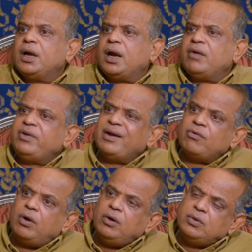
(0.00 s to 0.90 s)
And we have
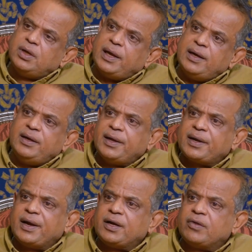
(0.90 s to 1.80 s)
gone to the entire
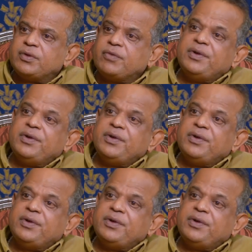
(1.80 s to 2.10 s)
kind of thing.